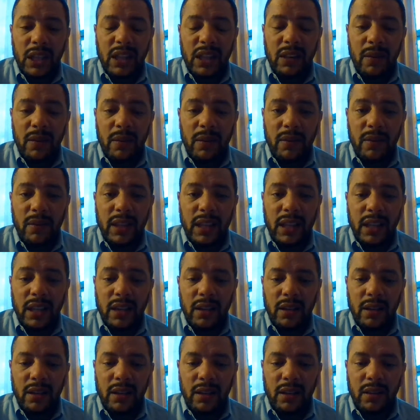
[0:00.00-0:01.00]

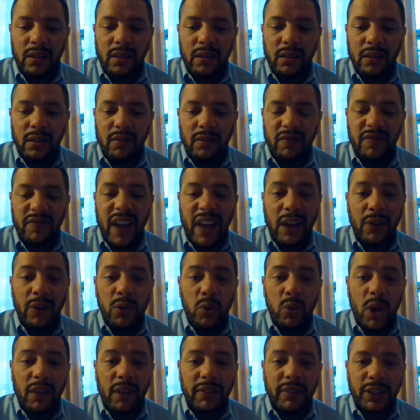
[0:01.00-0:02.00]
the
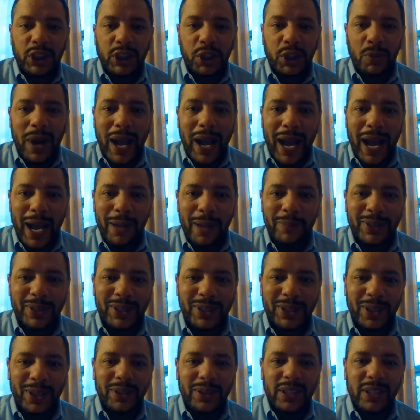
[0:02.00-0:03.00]
value of a tribe.
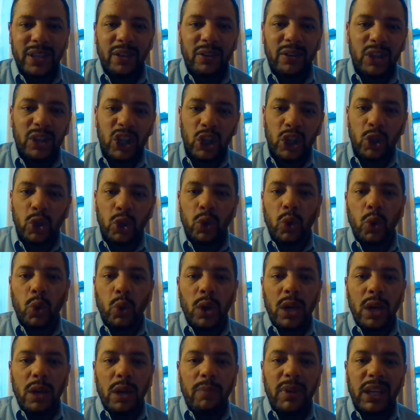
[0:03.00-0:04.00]
So,
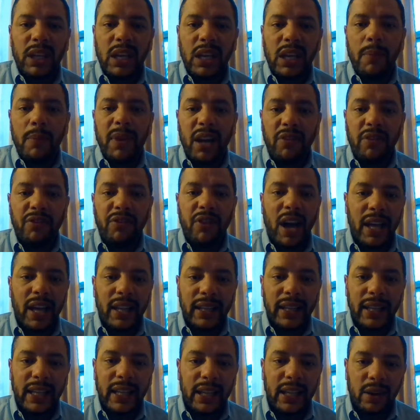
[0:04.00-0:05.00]
you becoming a
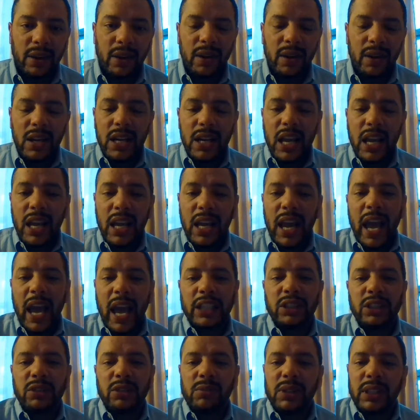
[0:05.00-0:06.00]
thought leader in
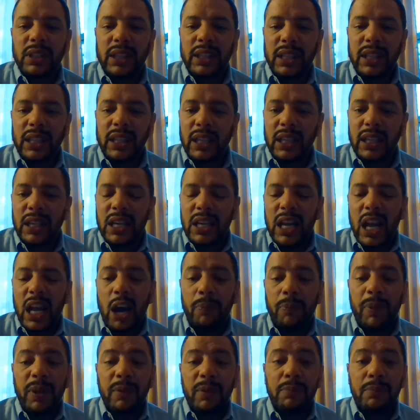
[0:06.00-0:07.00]
actually
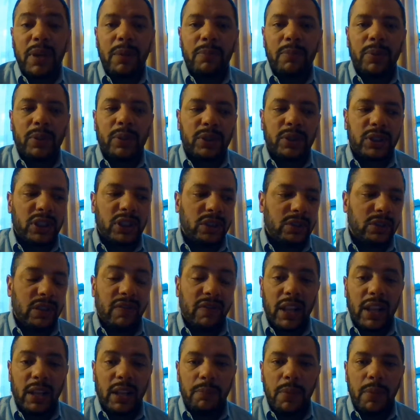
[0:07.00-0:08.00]
helping people to
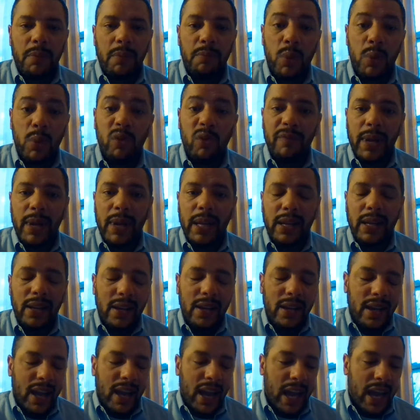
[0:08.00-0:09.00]
develop a movement.
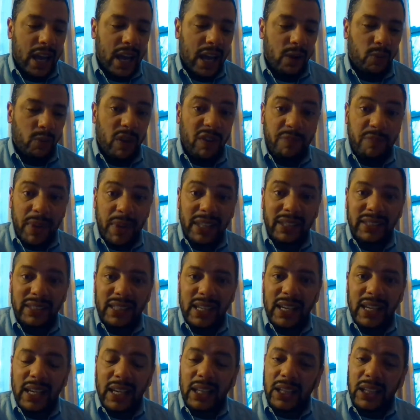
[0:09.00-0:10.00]
And we've been
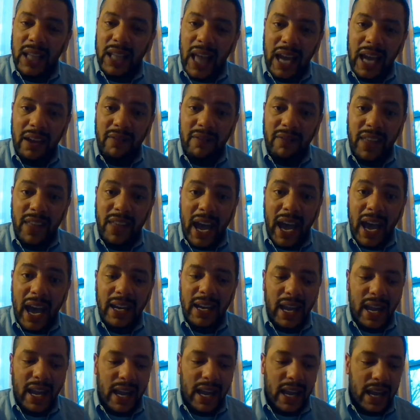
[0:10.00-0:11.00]
seeing a lot of
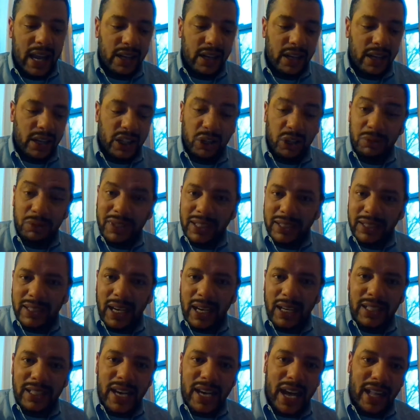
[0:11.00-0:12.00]
that, and using
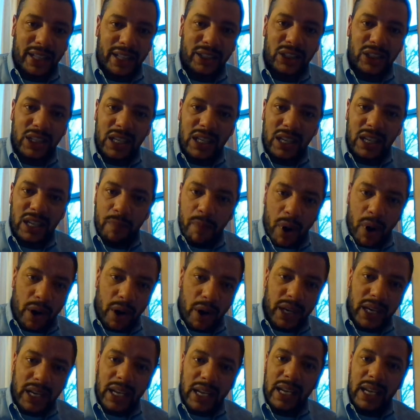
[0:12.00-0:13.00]
technology and
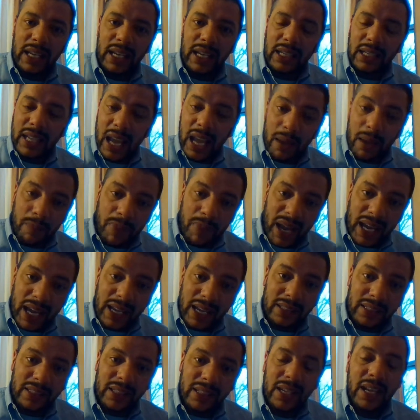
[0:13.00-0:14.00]
marketing and
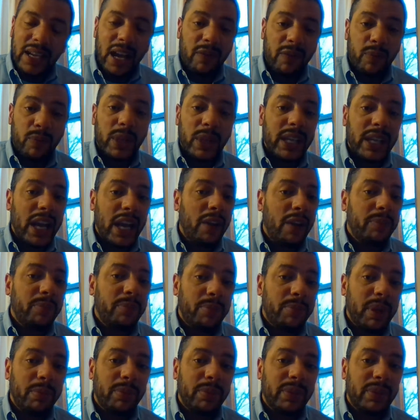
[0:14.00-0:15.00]
campaigns have really
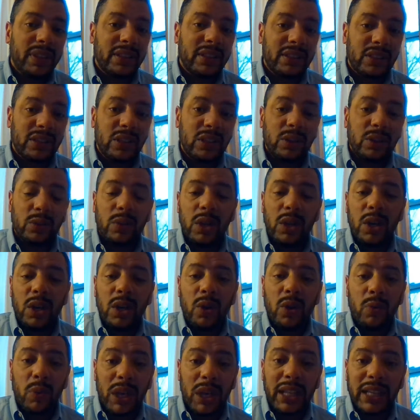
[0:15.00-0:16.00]
helped people to
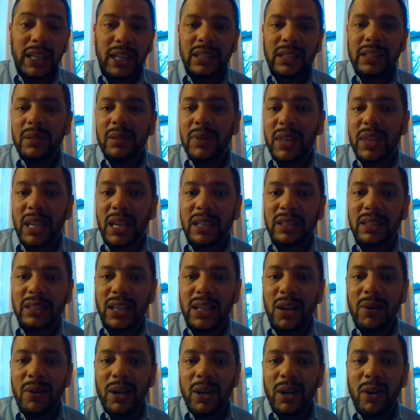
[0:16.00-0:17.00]
really get some things
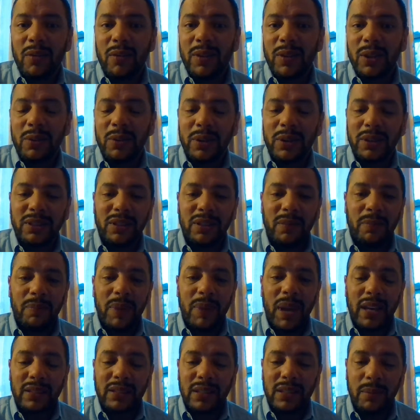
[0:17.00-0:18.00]
going over the course of the
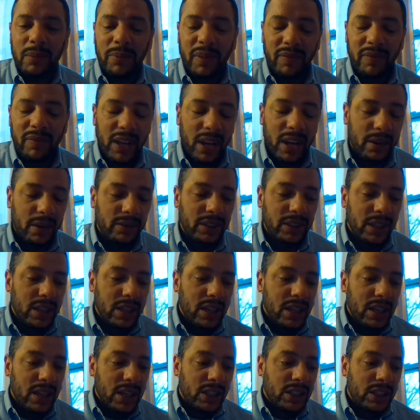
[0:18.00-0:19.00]
past couple of years.
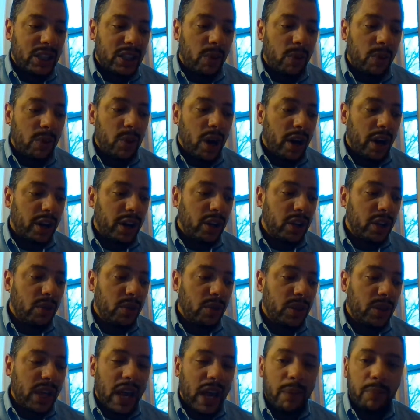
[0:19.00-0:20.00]
Some would
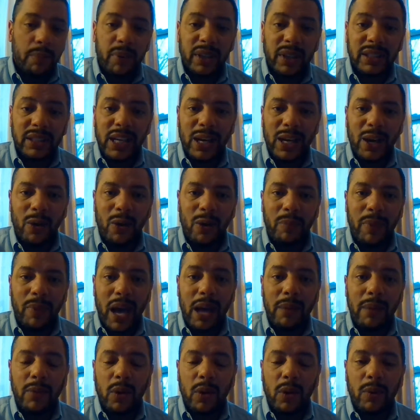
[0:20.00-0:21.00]
argue that President
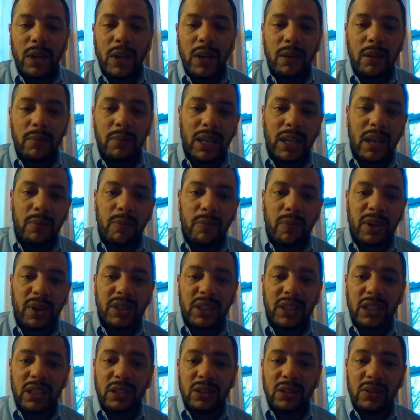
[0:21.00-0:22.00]
Obama, when he became
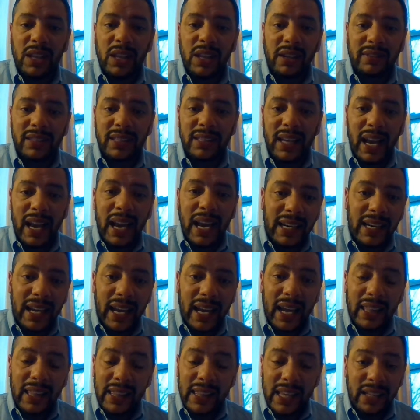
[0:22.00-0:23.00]
president in 2008,
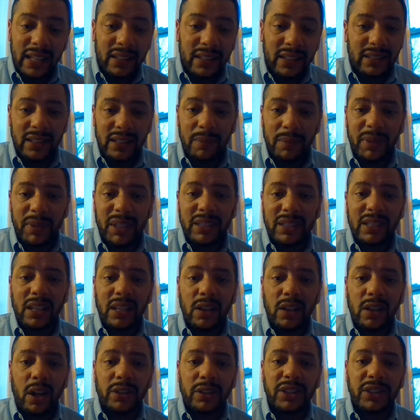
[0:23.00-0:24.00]
and then to some
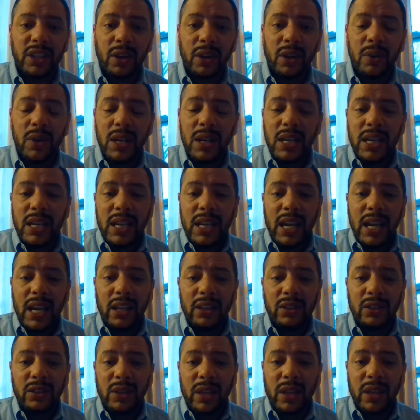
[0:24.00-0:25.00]
extent also
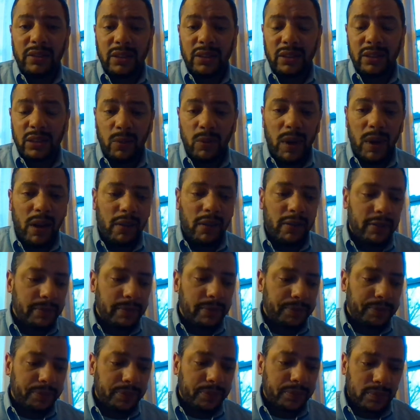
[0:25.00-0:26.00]
in 2012,
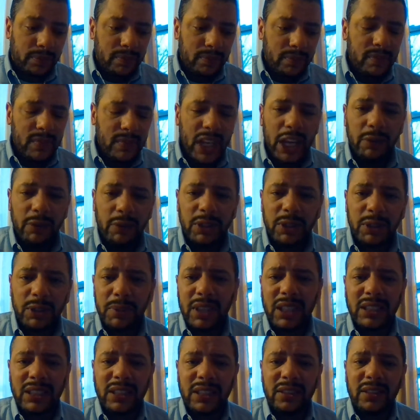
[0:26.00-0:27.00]
it was
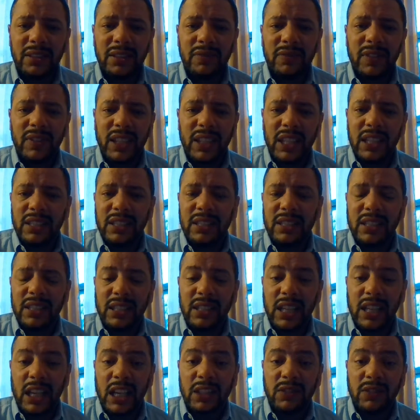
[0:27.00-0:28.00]
because of his
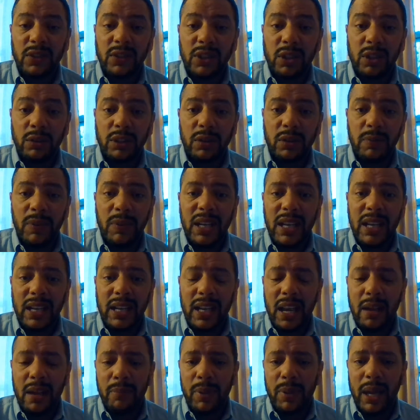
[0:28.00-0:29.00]
successful social media
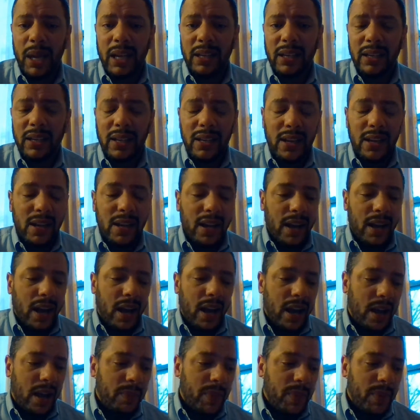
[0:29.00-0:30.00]
campaign.
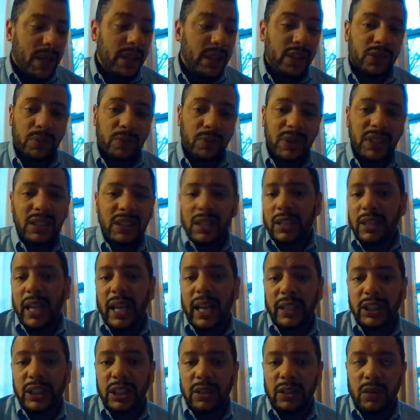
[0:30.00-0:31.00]
In this recent
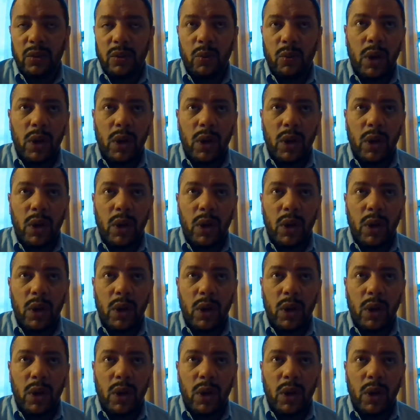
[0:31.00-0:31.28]
election,